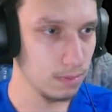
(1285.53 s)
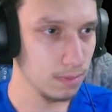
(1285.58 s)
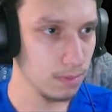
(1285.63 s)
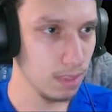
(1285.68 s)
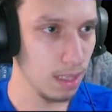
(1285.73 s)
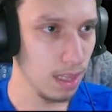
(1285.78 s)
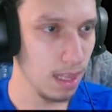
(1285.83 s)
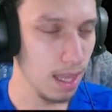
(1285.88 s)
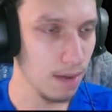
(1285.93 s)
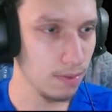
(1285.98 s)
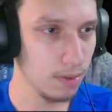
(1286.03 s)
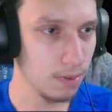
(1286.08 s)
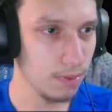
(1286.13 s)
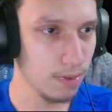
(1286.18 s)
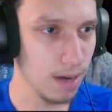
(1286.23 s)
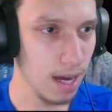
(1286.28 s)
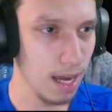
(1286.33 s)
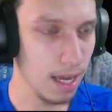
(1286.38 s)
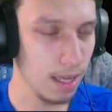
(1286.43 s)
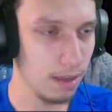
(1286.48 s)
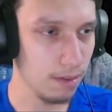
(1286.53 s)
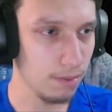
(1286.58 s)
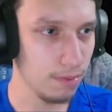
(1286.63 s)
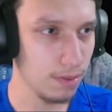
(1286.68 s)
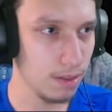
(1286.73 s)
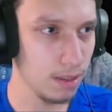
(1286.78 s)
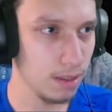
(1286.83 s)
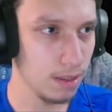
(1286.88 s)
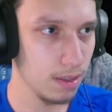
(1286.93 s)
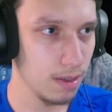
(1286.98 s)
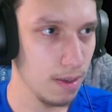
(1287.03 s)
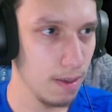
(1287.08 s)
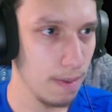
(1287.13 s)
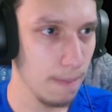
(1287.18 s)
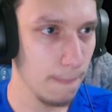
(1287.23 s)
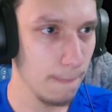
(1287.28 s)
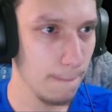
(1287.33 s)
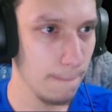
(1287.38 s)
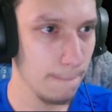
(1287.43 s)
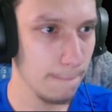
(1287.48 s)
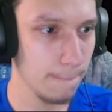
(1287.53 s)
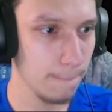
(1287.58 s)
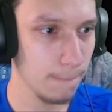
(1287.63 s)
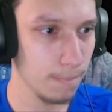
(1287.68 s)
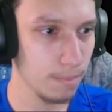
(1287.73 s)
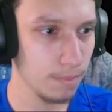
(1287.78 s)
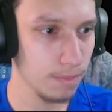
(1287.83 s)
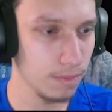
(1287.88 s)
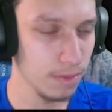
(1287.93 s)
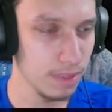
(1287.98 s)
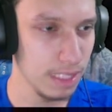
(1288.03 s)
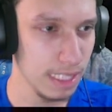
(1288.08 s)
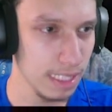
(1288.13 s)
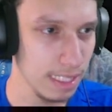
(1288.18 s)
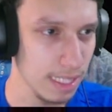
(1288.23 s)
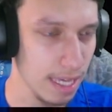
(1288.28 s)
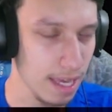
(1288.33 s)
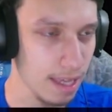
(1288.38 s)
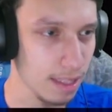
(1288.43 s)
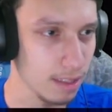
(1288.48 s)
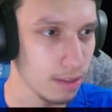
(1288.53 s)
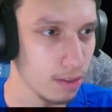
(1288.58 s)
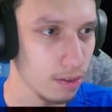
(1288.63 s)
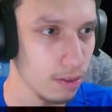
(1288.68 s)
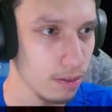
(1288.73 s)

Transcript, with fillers: Level 5. The end